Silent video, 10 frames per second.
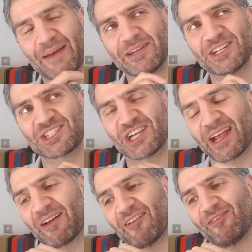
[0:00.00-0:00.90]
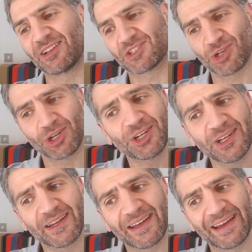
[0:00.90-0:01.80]
let me just check. A Voltron.
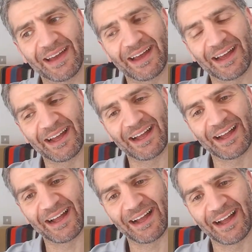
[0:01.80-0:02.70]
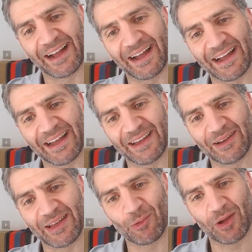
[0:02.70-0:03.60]
Uh,
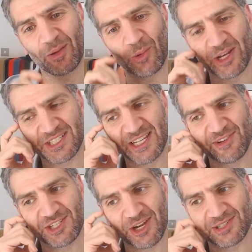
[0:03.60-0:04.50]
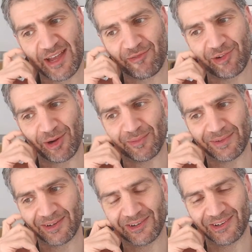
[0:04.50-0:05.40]
which TV show is that from?
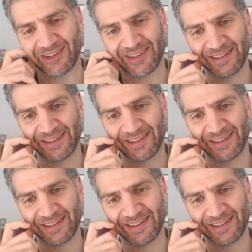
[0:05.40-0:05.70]
Or